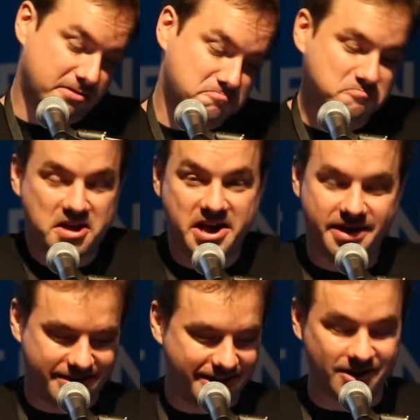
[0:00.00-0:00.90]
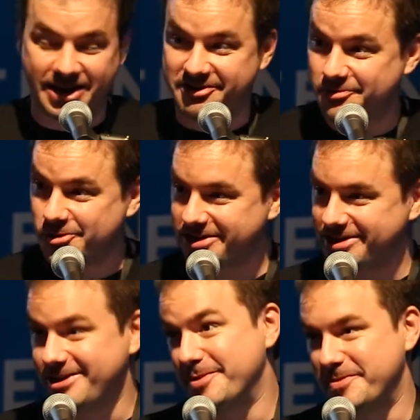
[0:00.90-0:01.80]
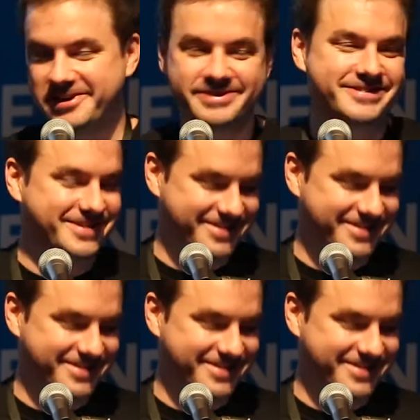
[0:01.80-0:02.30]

then it'll actually work a little bit better.